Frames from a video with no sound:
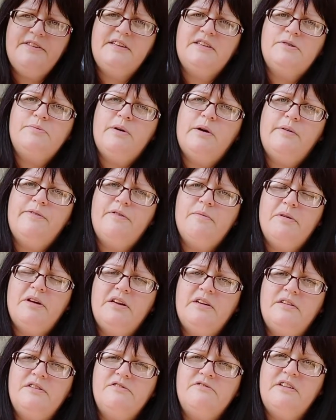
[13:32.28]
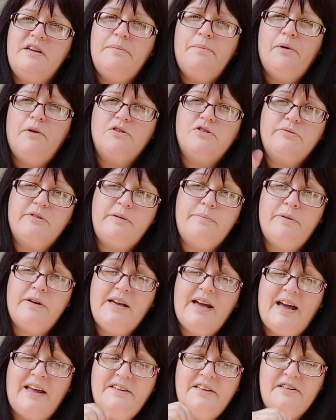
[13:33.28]
as well? If the bananas are in a box where you put
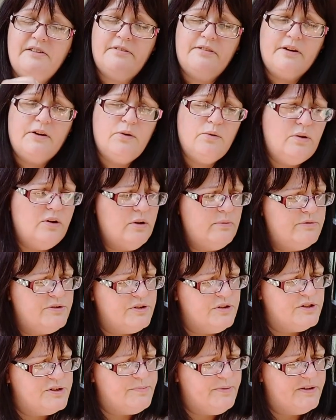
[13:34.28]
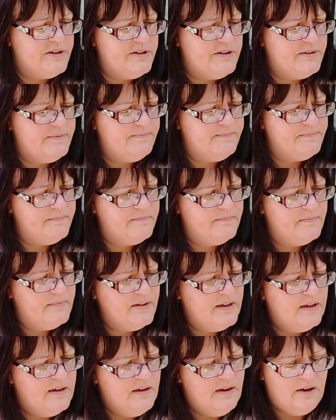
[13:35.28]
your hand in, you think, oh, I hope there's not a spider.
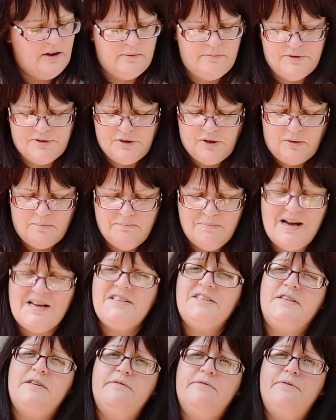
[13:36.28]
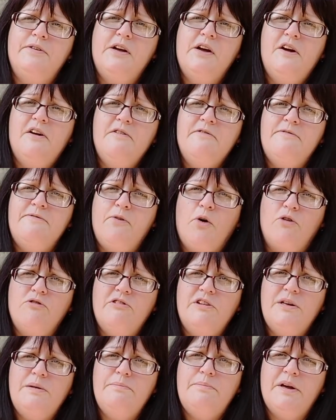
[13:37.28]
I hope there's not a massive
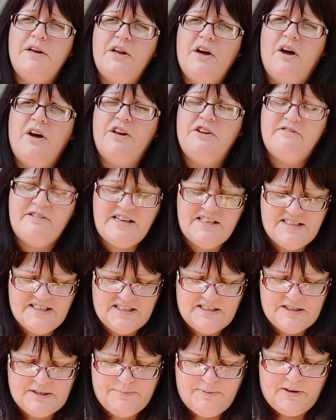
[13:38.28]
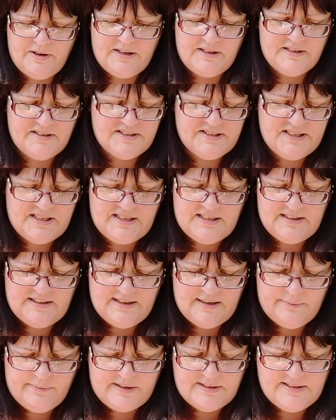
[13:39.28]
foreign banana-eating spider sitting in
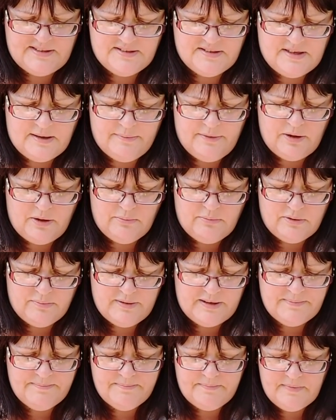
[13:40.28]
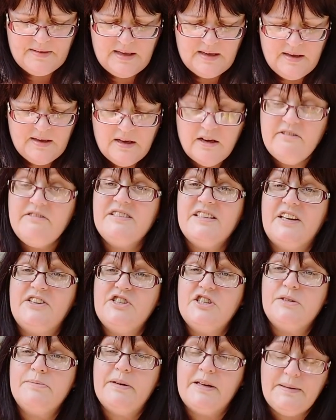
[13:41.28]
there waiting to come home with me. Or is that
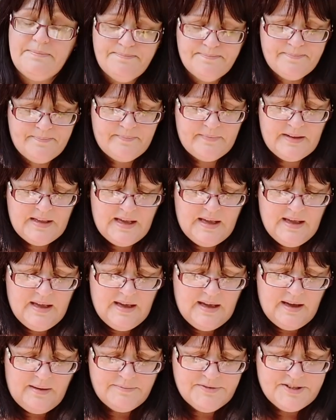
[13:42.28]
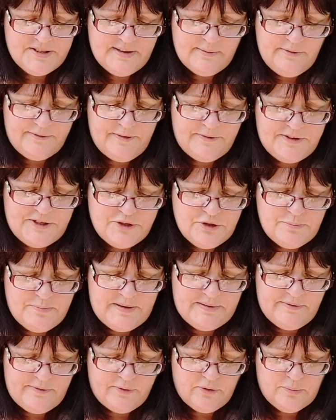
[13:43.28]
just me? So they were
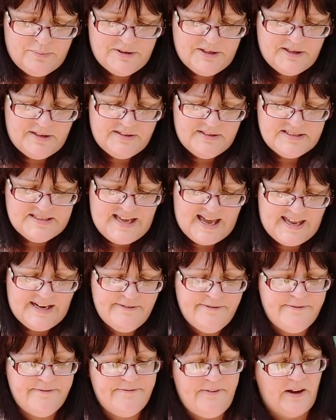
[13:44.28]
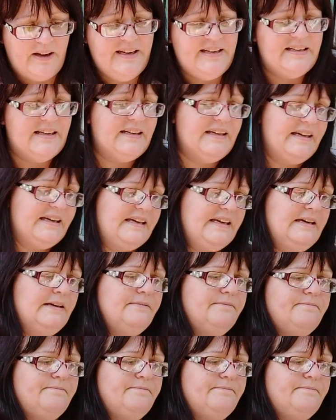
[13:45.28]
52p for 4 bananas. And finally...